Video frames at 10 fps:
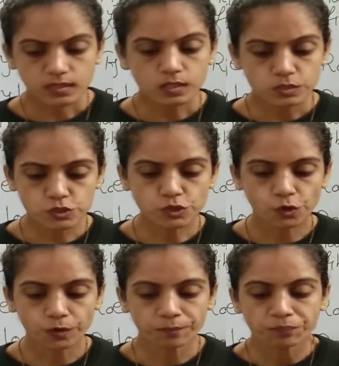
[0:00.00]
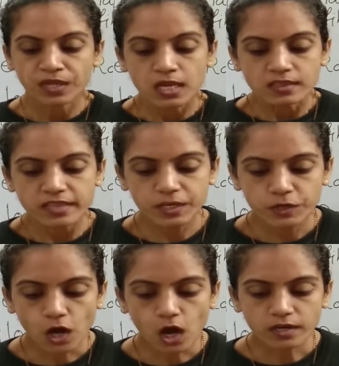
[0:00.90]
So they do
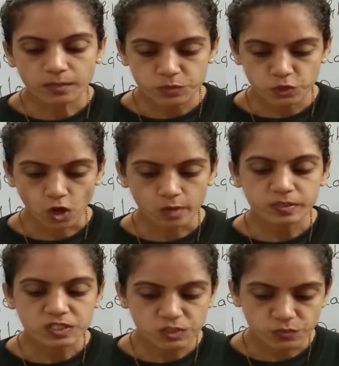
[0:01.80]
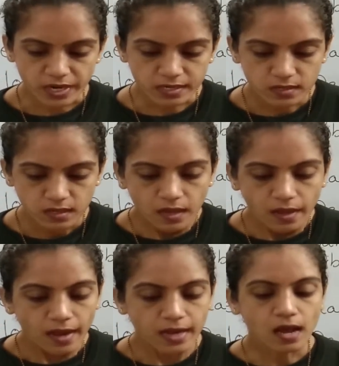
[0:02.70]
not absorb sweat
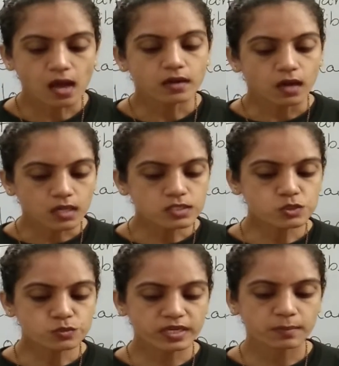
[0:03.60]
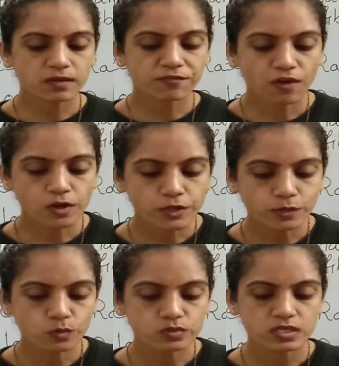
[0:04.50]
and are unsuitable for
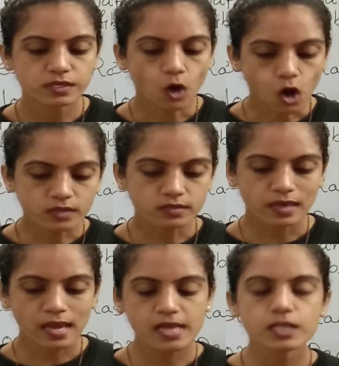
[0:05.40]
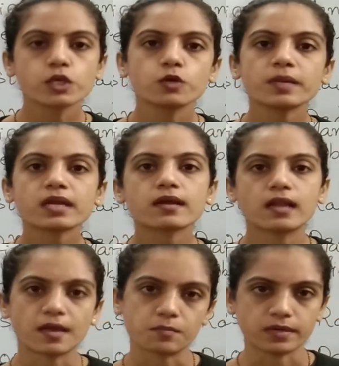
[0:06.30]
use in hot and humid
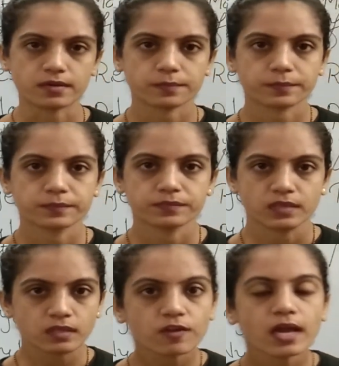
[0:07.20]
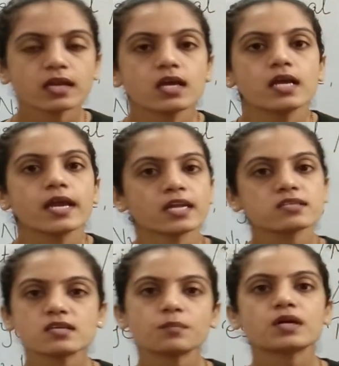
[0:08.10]
climate. Right? In a
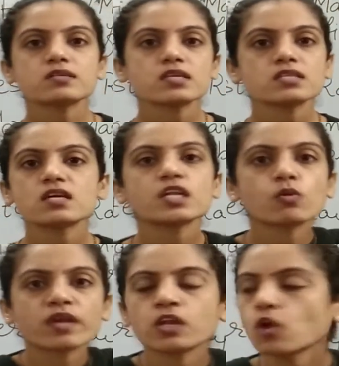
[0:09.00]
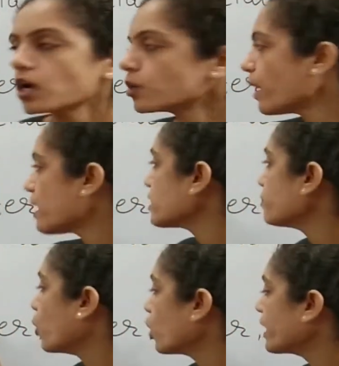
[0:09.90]
summer season you cannot wear
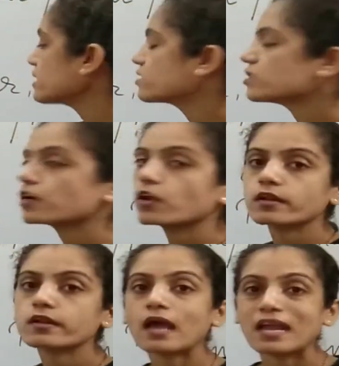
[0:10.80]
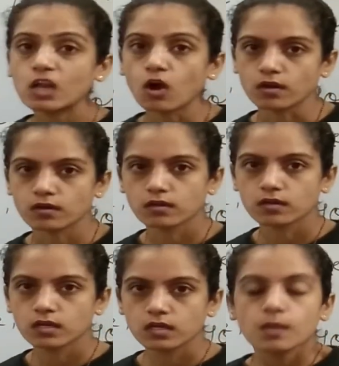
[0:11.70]
the polyester or a nylon
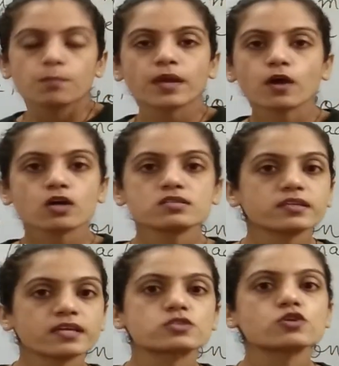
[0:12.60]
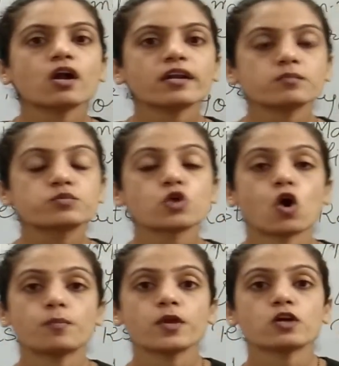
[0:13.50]
because it does not
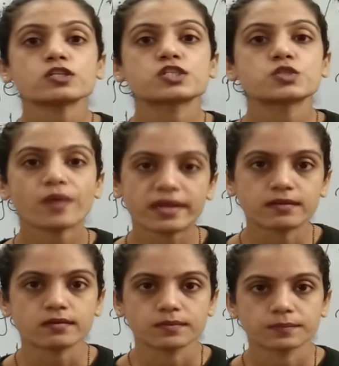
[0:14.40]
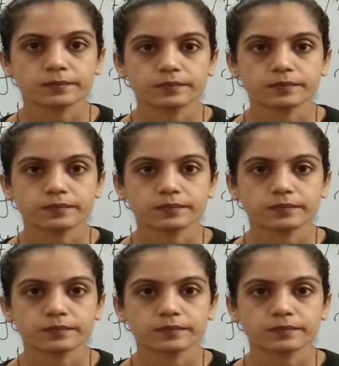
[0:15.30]
absorb your sweat.